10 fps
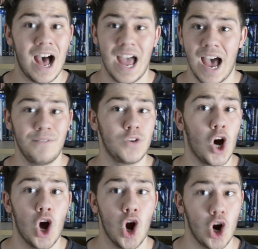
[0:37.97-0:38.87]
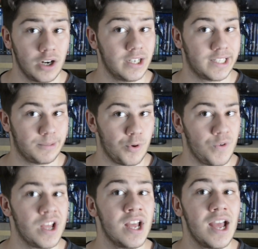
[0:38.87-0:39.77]
I have not heard of this
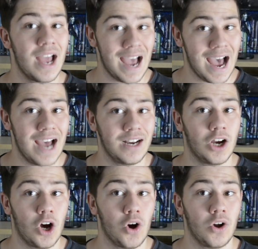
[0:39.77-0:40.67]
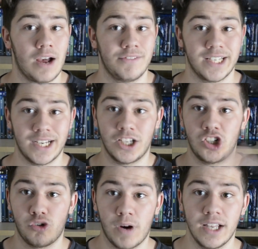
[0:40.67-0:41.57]
movie at all. I haven't seen any
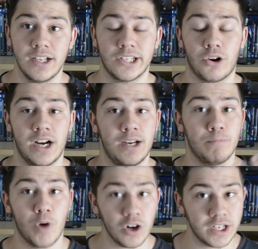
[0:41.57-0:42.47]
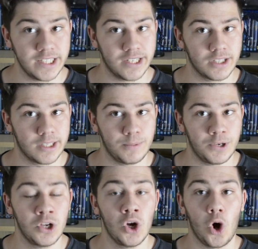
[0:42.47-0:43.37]
trailers or any marketings of this
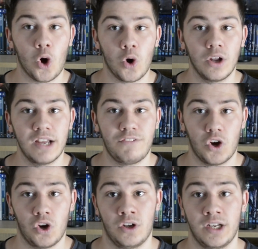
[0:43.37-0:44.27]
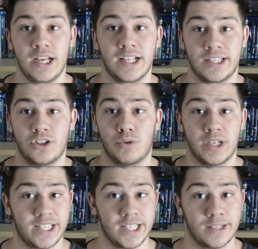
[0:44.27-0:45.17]
movie. All I've heard is the
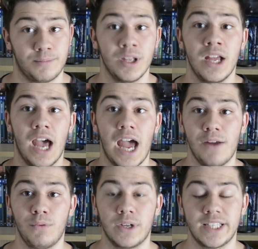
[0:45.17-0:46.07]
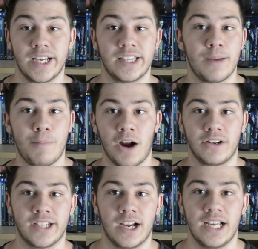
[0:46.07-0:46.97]
criticism. Everyone said that
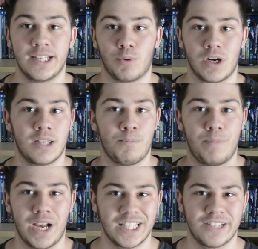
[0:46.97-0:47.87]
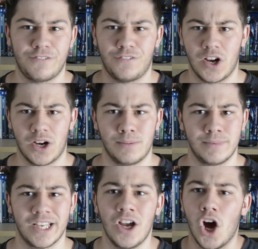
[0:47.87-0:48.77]
Parasite is one of the best films
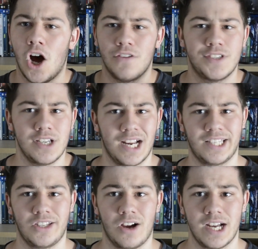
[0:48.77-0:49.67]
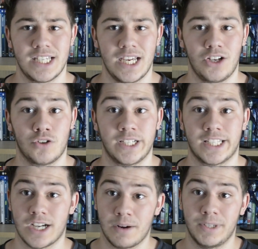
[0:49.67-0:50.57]
of 2019. Chris
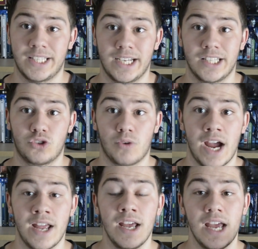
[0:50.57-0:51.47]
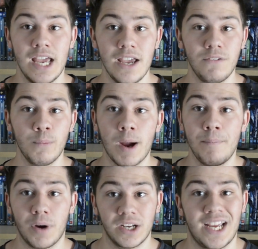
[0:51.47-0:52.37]
Stockman said it's great. Even my
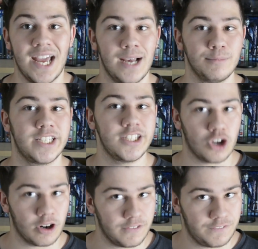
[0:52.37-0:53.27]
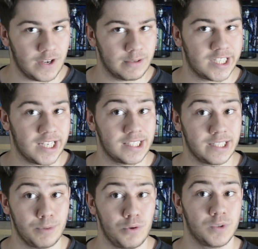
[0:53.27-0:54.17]
buddy, MC Talking Films, said
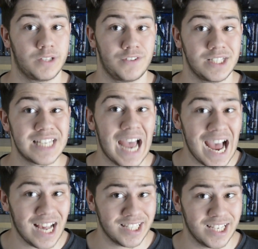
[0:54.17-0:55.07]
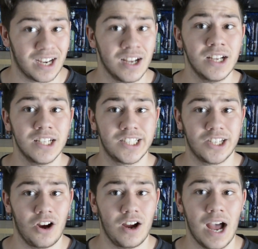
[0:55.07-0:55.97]
this movie was fantastic. So
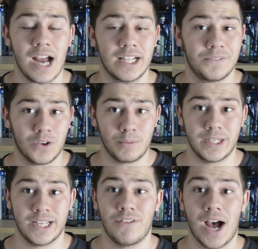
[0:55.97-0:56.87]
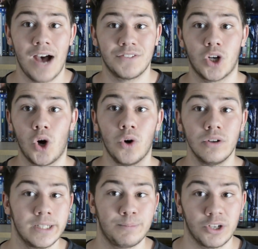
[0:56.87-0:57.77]
I just thought to myself, after all
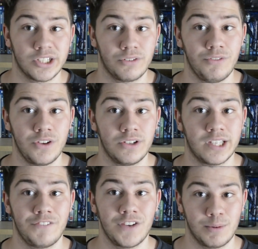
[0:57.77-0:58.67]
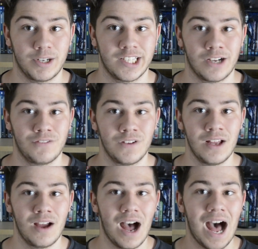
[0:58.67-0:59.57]
of those positive reviews, I think to myself,
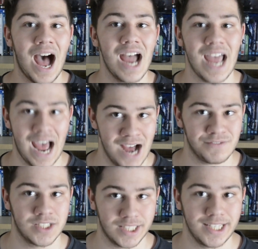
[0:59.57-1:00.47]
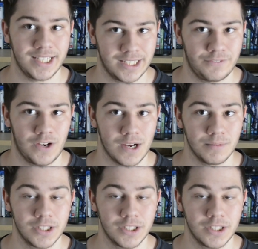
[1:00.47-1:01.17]
I have to see this film.